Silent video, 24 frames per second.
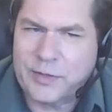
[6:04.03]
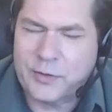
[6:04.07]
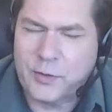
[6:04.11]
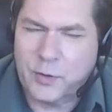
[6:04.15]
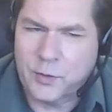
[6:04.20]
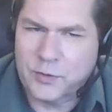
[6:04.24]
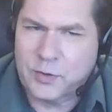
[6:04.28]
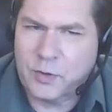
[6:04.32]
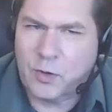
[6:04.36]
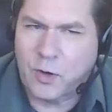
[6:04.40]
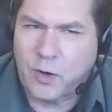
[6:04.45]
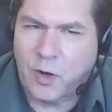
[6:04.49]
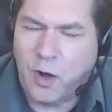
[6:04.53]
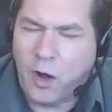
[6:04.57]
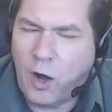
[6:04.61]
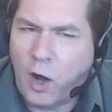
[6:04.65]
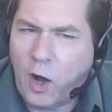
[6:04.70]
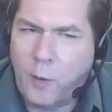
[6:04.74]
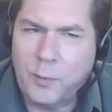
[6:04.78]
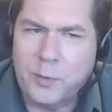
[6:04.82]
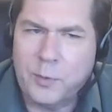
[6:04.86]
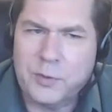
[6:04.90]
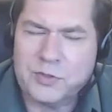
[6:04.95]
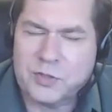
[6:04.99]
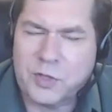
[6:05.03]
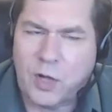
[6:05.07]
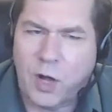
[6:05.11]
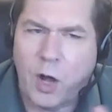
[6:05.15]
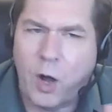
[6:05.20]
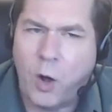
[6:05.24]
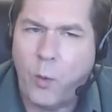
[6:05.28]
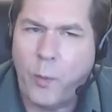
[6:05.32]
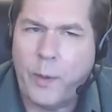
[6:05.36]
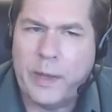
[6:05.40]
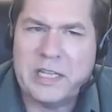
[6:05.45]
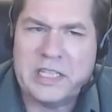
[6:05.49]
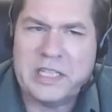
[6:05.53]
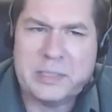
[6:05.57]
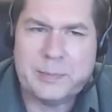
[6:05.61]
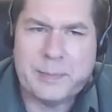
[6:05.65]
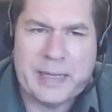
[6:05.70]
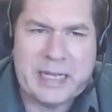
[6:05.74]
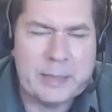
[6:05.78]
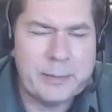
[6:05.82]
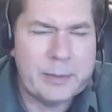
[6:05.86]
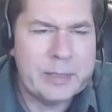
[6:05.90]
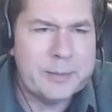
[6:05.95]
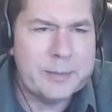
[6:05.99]
Those are almost always
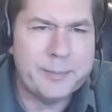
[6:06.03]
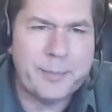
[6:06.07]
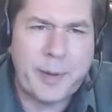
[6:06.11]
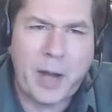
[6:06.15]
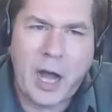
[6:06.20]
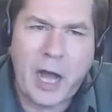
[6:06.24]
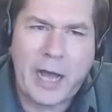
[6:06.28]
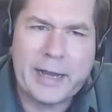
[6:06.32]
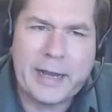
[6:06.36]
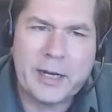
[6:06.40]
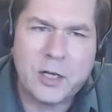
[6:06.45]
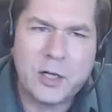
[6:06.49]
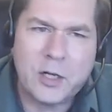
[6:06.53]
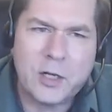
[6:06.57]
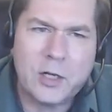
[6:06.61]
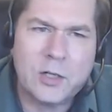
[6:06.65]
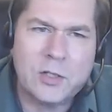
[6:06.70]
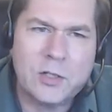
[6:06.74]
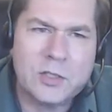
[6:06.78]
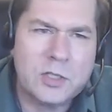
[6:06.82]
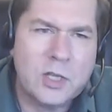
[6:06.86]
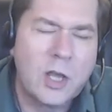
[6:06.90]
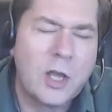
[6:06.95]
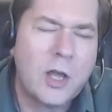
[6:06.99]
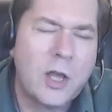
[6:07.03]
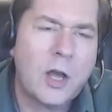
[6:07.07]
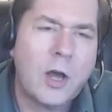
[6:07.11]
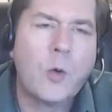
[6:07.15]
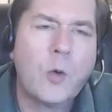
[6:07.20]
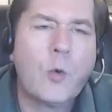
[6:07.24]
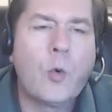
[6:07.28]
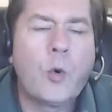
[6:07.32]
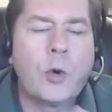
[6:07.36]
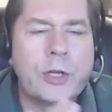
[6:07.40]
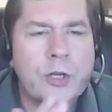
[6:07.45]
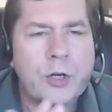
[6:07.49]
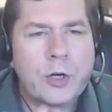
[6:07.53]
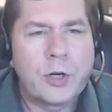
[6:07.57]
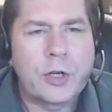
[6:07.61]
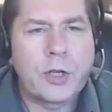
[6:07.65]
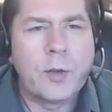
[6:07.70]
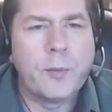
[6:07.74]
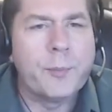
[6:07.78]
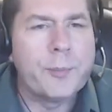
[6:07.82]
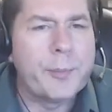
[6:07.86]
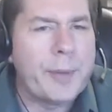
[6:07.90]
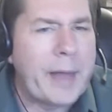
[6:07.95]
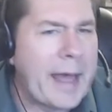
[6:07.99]
B2B buyers or your
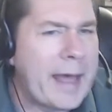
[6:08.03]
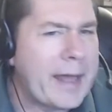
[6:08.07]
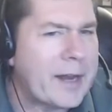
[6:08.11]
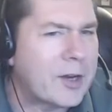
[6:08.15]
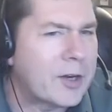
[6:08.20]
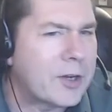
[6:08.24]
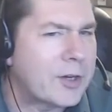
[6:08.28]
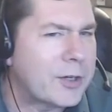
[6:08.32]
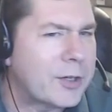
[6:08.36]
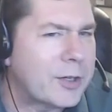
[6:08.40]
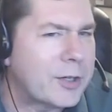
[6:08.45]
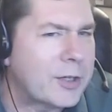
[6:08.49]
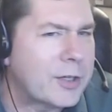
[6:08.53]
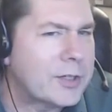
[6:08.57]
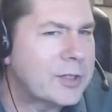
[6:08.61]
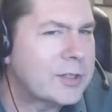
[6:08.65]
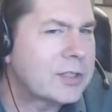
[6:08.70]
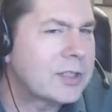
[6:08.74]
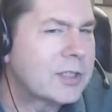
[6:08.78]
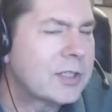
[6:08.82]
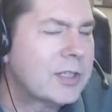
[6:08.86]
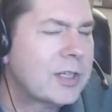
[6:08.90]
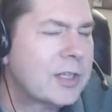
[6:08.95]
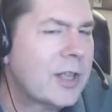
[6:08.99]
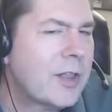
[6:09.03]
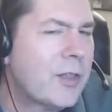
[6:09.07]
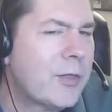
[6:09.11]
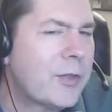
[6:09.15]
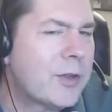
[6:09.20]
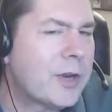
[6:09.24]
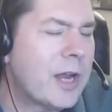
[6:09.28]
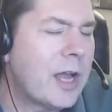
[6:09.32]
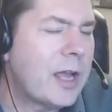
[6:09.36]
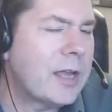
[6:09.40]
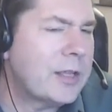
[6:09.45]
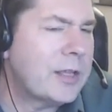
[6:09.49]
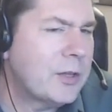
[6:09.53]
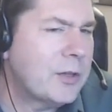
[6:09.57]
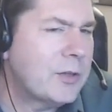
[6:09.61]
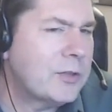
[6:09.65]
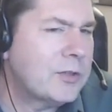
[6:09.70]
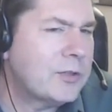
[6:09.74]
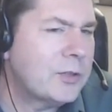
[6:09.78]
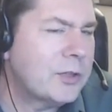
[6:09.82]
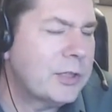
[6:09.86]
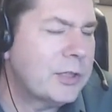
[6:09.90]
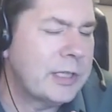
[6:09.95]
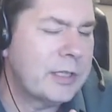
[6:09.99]
competitors. They're not
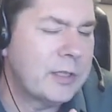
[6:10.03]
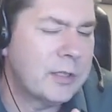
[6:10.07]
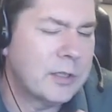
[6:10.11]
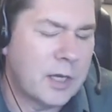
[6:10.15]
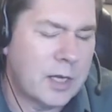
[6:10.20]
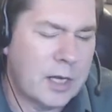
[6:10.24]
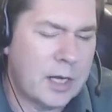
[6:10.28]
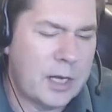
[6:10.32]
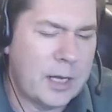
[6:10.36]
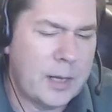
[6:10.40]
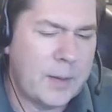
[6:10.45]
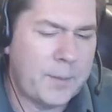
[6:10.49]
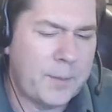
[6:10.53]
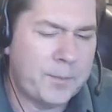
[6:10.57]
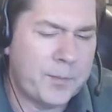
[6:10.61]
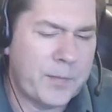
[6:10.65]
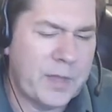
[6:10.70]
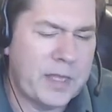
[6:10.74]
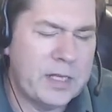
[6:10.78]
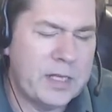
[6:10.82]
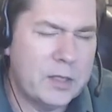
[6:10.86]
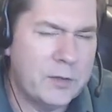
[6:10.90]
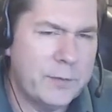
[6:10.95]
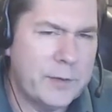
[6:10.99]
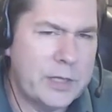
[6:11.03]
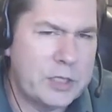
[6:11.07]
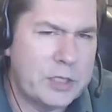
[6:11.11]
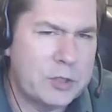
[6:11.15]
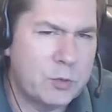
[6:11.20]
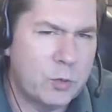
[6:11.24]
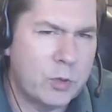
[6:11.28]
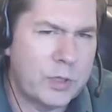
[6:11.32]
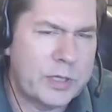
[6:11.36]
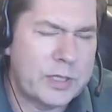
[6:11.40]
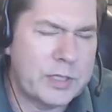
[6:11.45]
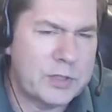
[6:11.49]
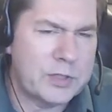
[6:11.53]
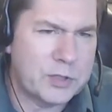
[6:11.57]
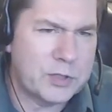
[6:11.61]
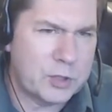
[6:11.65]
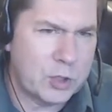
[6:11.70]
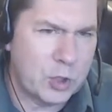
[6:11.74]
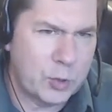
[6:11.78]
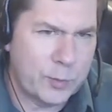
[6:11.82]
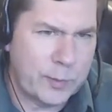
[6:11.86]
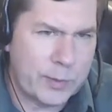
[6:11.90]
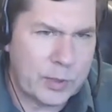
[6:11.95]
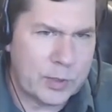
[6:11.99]
usually individual
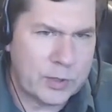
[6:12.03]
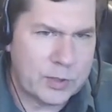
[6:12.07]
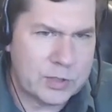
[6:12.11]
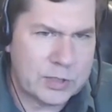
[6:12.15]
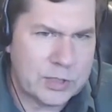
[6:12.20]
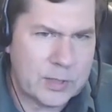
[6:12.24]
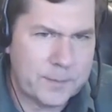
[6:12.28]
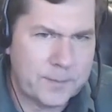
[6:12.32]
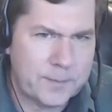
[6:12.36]
consumers.